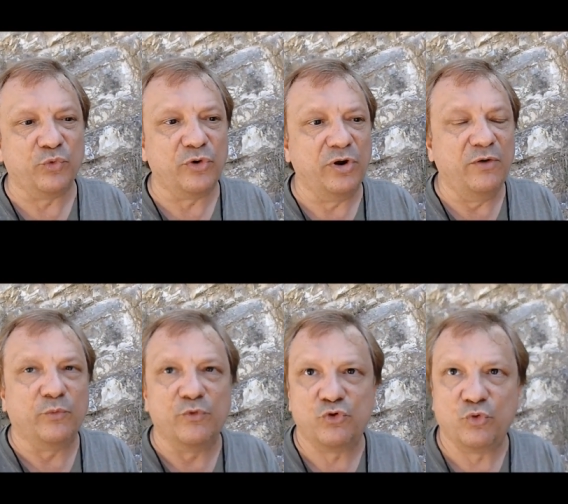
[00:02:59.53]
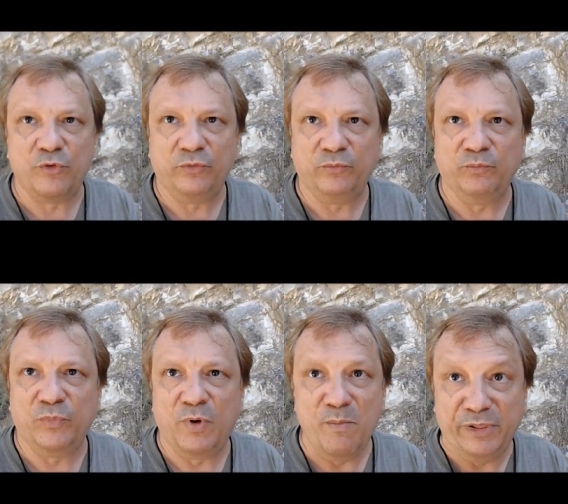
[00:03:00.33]
were, were short,
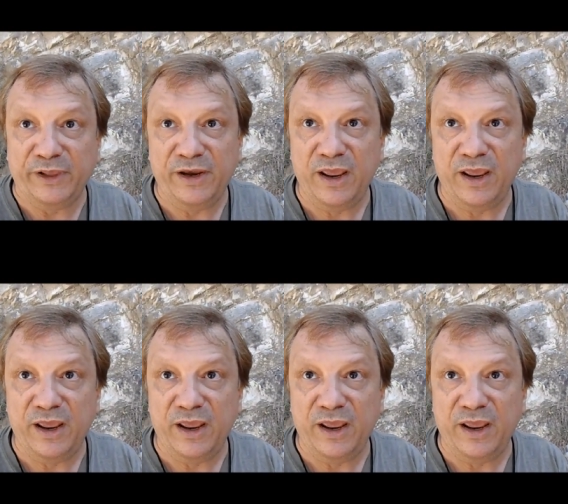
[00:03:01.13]
a million